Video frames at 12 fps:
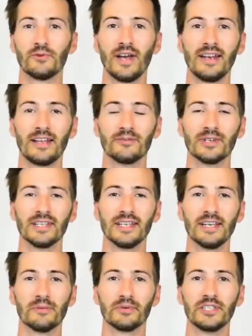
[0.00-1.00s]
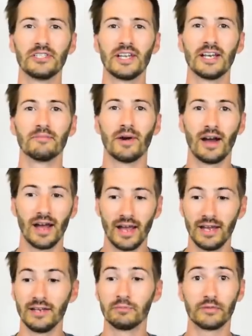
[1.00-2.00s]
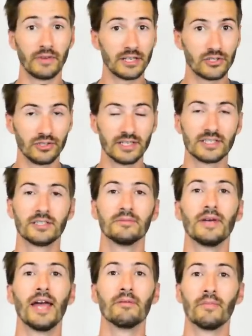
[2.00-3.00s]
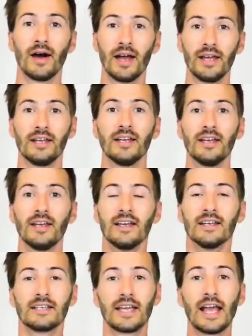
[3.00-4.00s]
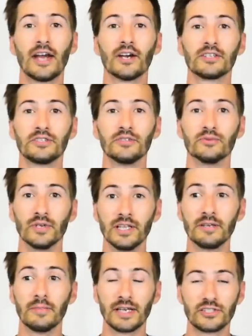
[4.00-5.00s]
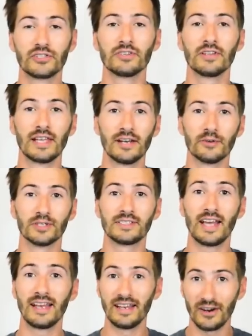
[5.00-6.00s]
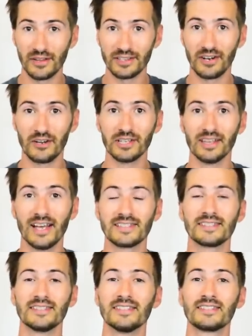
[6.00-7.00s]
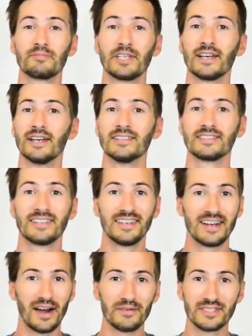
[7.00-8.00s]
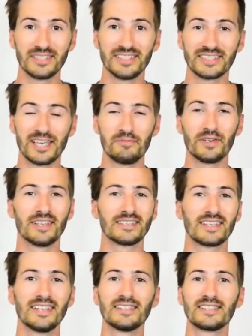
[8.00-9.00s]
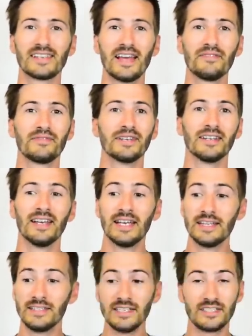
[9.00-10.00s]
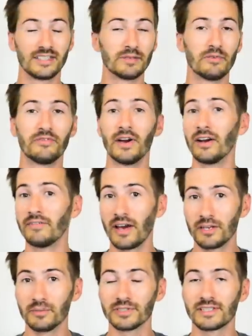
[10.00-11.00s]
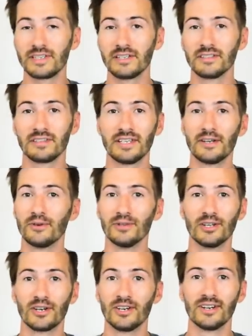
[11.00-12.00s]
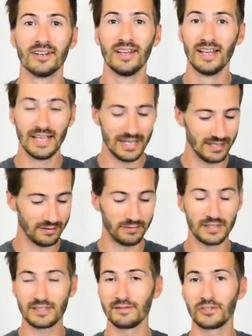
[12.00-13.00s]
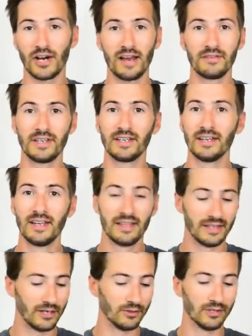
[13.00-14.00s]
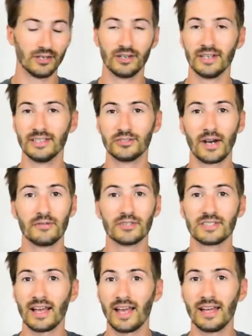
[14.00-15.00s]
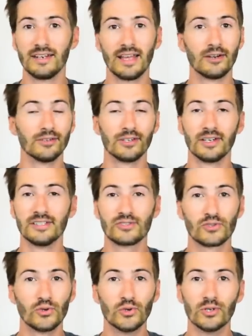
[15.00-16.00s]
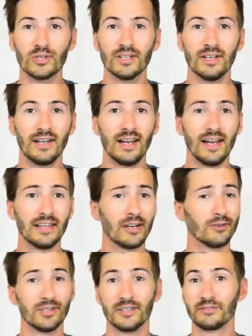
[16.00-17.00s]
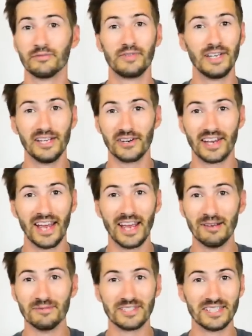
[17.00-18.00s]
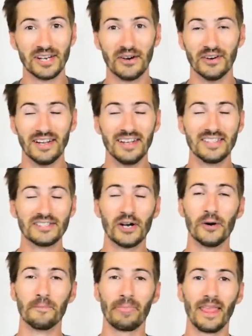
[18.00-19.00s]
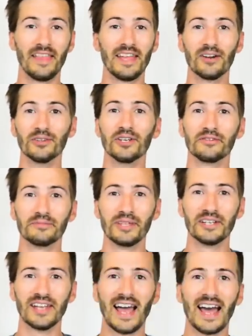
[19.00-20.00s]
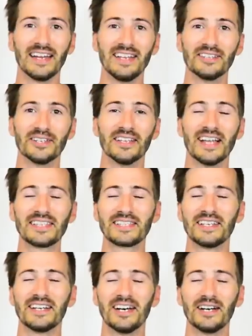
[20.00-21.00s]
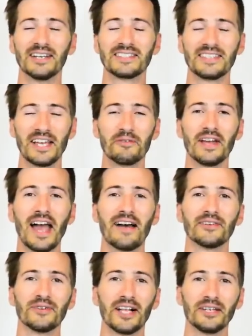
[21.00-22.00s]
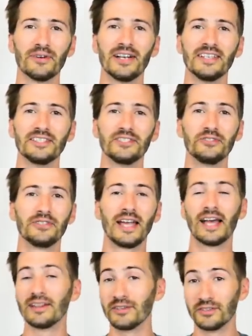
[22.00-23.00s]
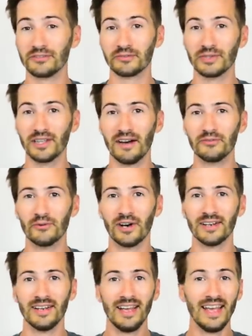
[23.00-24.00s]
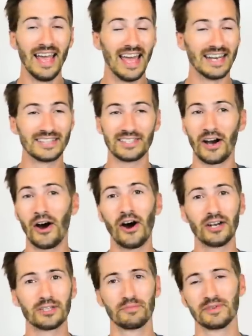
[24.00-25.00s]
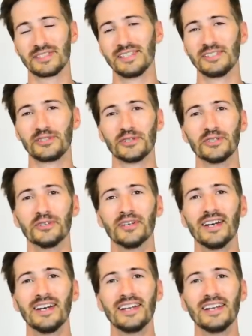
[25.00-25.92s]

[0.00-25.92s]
went and really appreciated my professionalism and my care to really make sure that they were taking on all the lessons, because obviously it's keeping his kids safe and teaching them a very valuable skill that they don't learn in defensive driving, they don't learn in driver's ed, they don't learn in school, they don't learn from video games, you know, so, and they don't learn from their dad either. And that's a saying we have at Rally Ready, is you can't learn from a loved one, and it's 100% true.